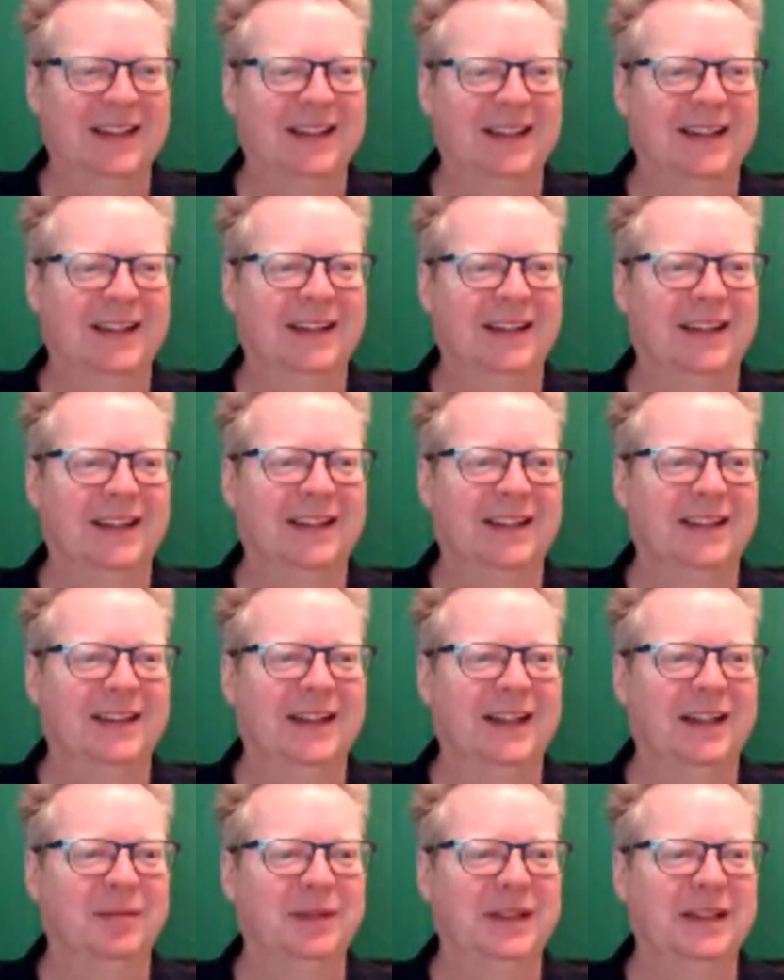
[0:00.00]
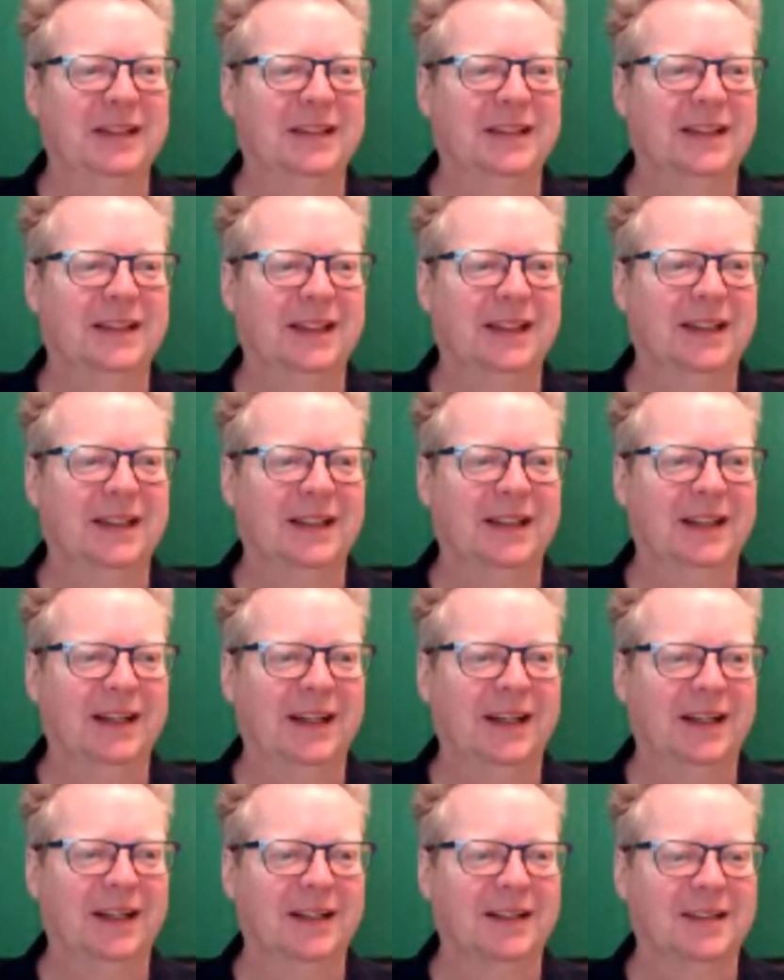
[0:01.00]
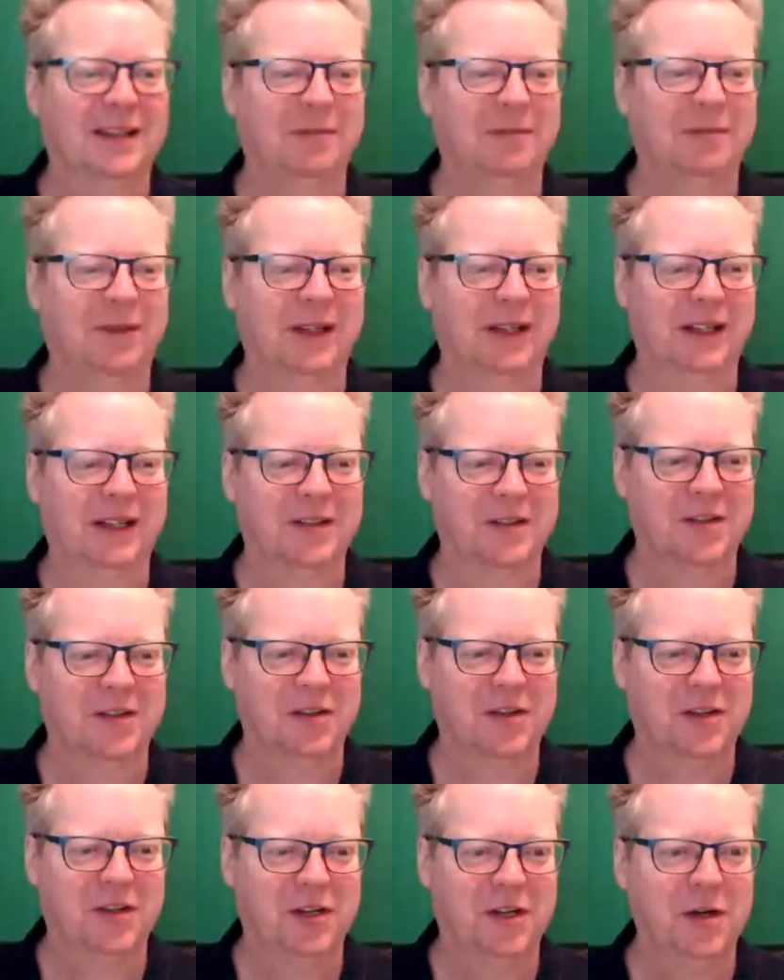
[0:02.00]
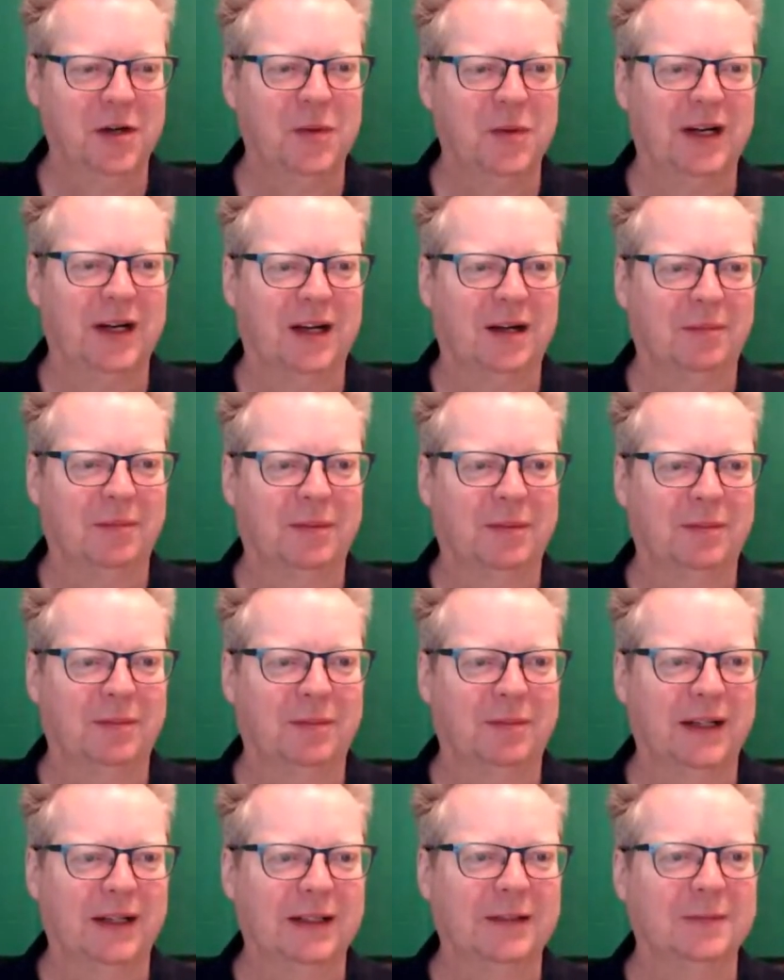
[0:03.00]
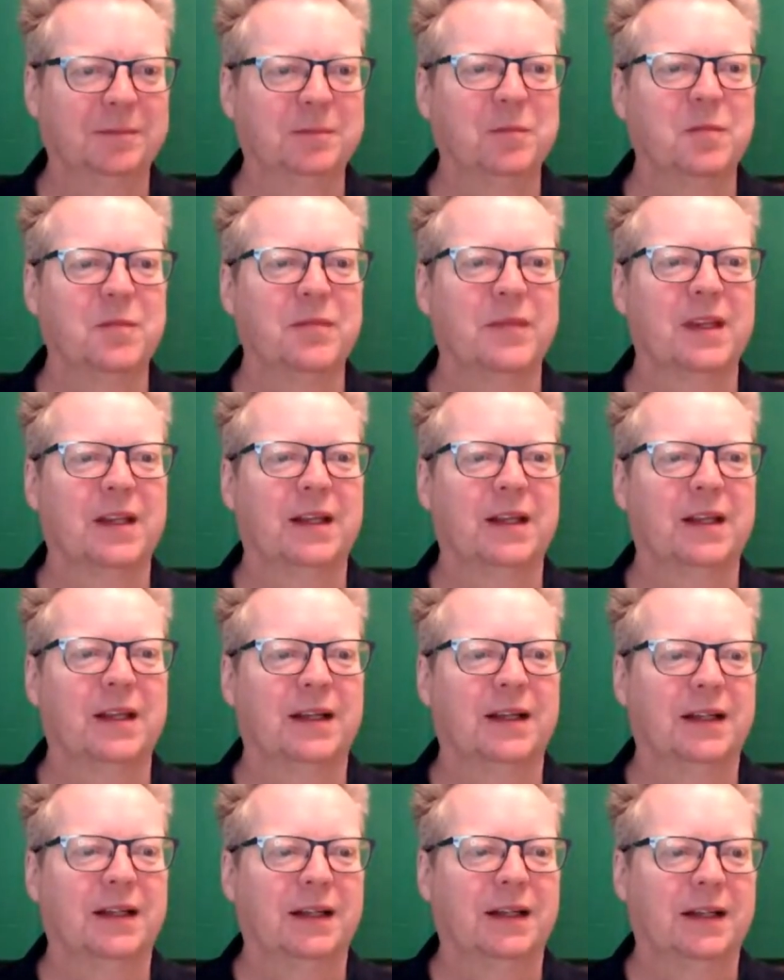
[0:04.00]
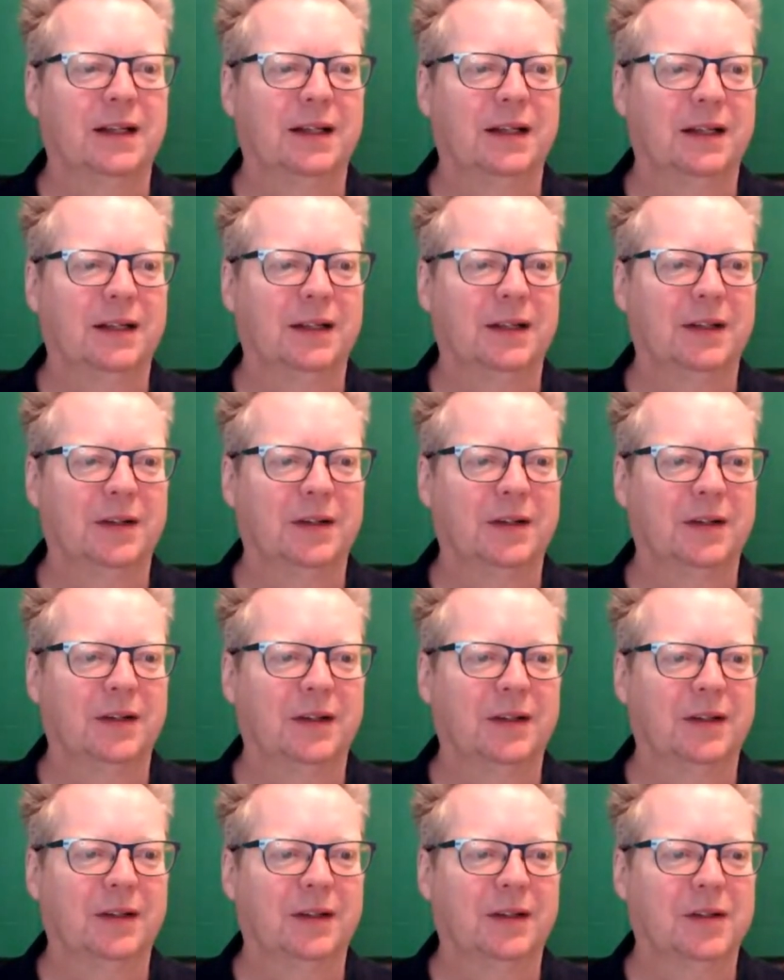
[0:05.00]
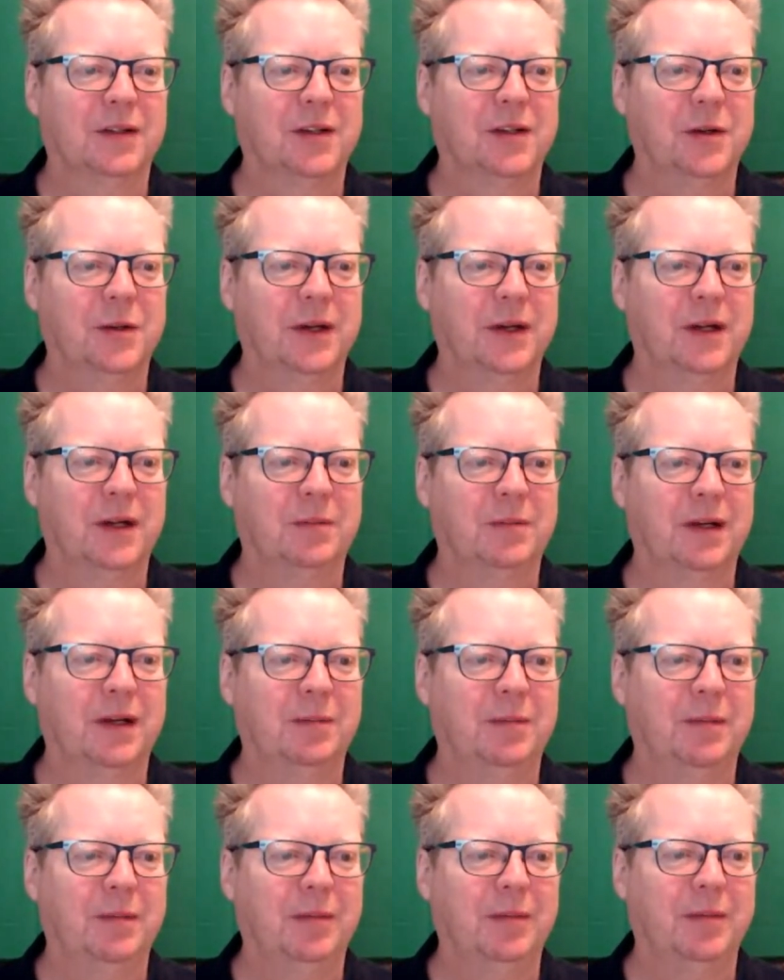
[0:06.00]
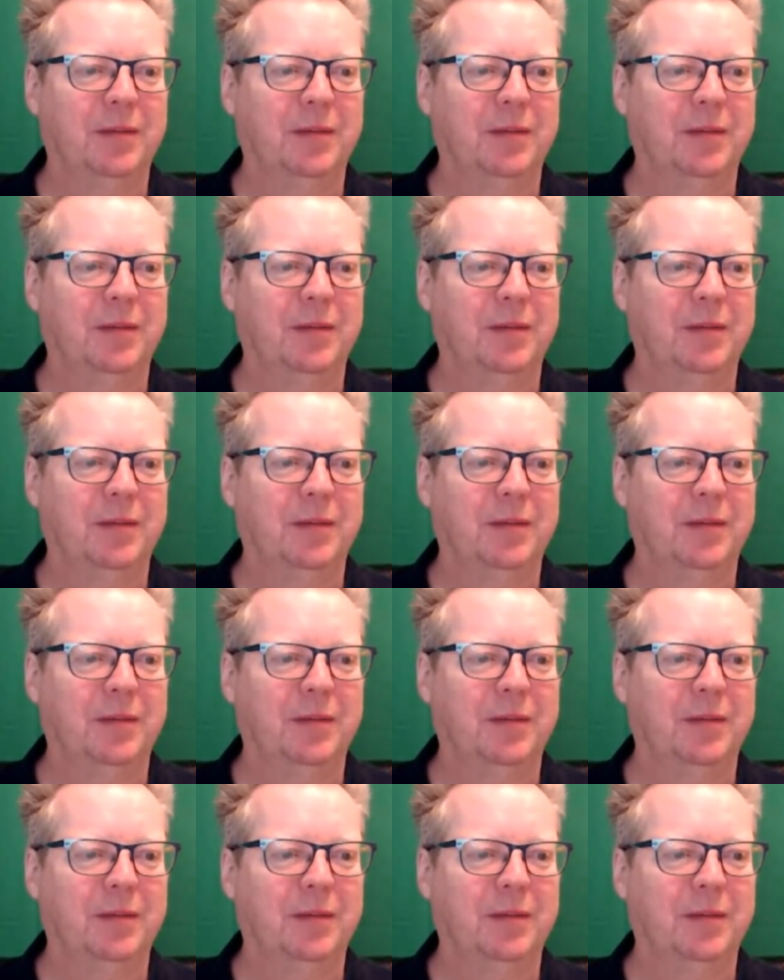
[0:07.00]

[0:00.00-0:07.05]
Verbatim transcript: Uh, let me see. Yeah, something is chewing up my uh, chewing up my